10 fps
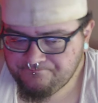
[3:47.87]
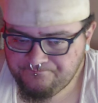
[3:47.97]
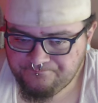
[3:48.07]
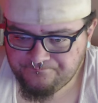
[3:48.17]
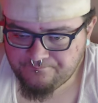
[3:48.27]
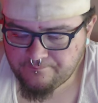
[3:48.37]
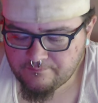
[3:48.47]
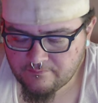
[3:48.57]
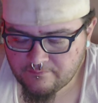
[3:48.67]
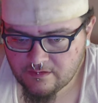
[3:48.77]
Either trying to
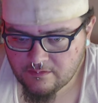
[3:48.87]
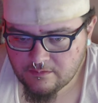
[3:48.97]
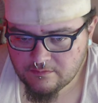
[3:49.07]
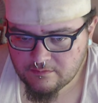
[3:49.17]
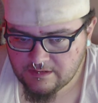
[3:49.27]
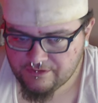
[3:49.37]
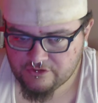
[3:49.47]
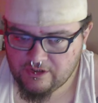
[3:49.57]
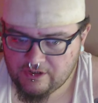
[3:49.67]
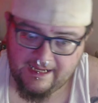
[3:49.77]
gain or
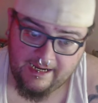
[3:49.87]
lose.